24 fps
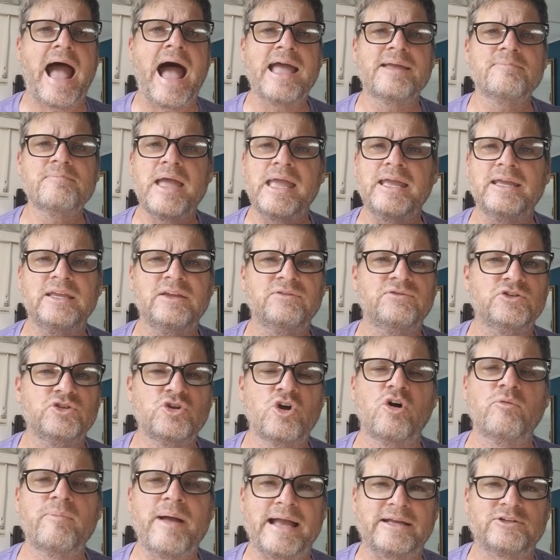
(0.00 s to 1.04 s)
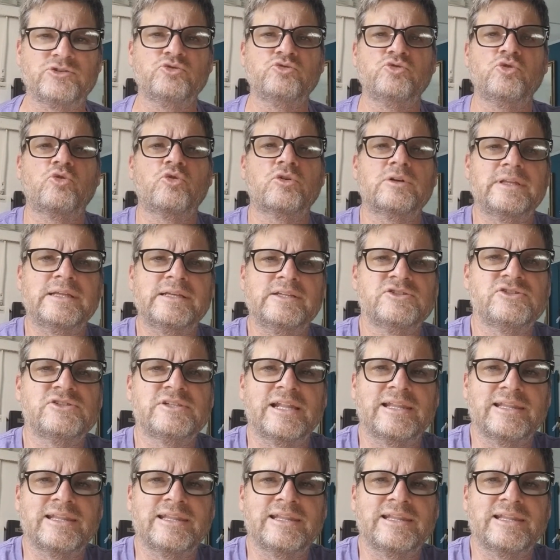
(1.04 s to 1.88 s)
I may even go back to New Orleans to